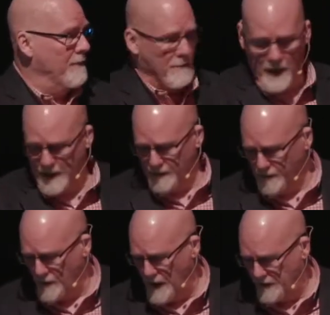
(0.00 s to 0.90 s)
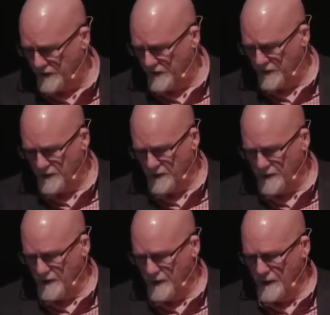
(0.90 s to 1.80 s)
the body of Christ.
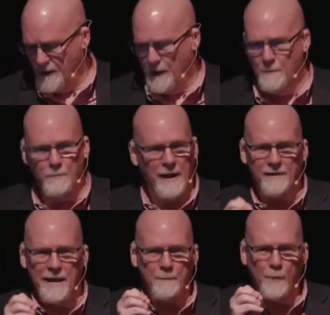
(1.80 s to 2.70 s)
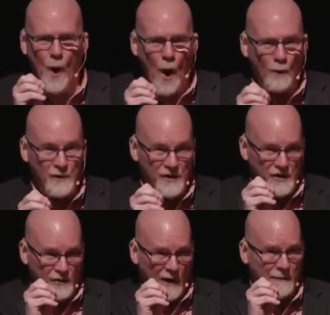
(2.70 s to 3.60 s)
But I think Paul was
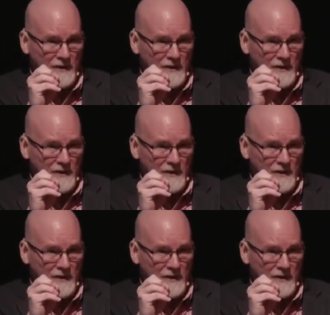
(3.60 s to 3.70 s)
describing